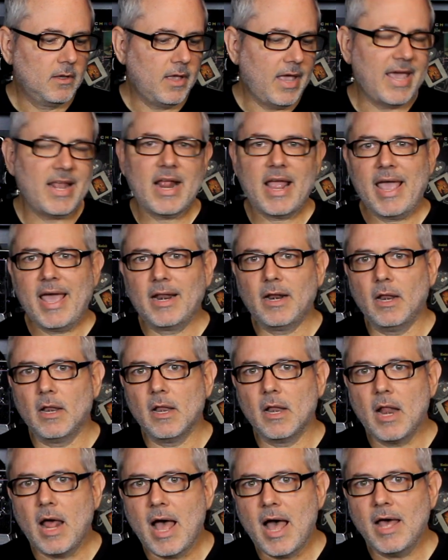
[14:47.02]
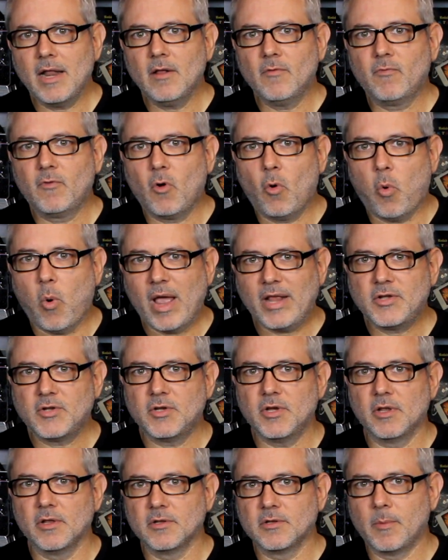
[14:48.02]
and I had a lot of
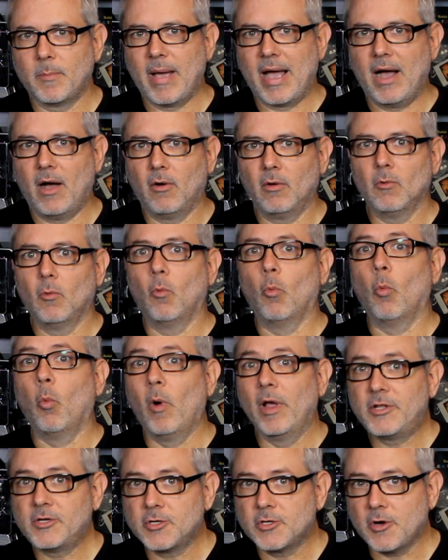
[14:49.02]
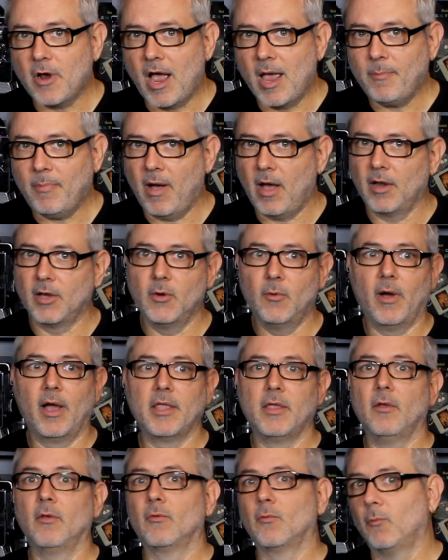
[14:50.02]
questions about which tripod do I
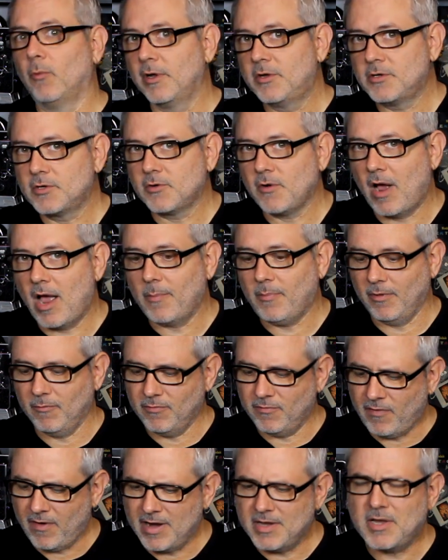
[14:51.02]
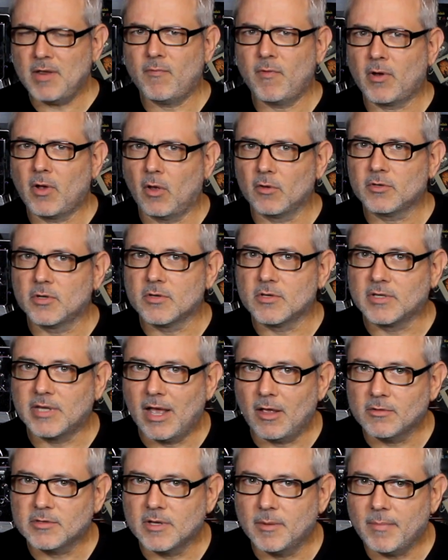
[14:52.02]
use, which tripod. It was very difficult to
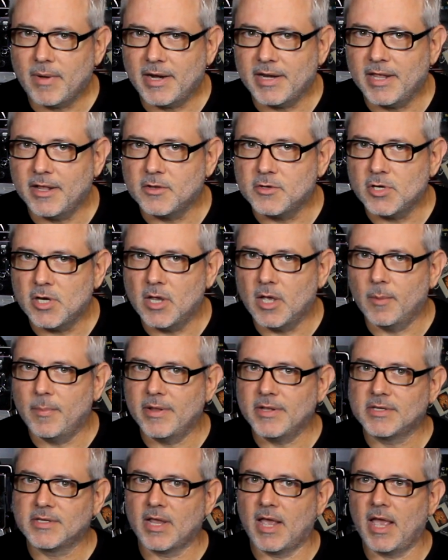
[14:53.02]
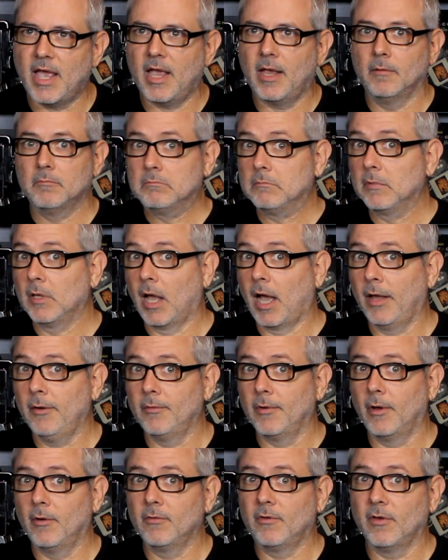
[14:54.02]
sell somebody a jib and say, I
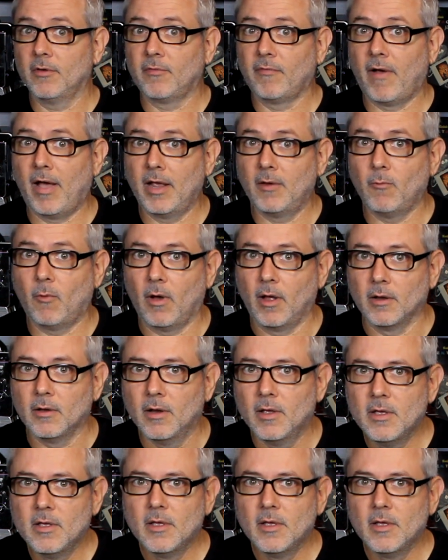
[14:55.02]
don't know, just find one.